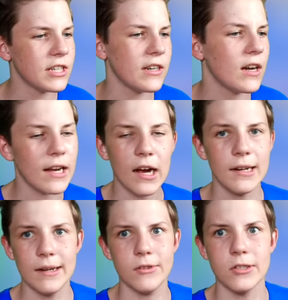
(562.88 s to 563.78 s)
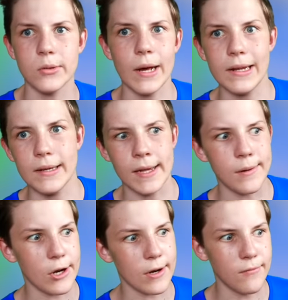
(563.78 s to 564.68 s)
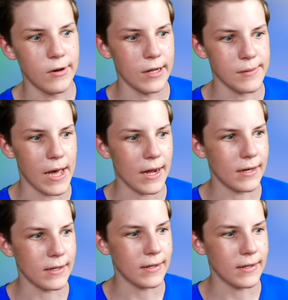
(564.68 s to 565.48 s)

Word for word: Gee, I can't even do any clay work. I'm really bad at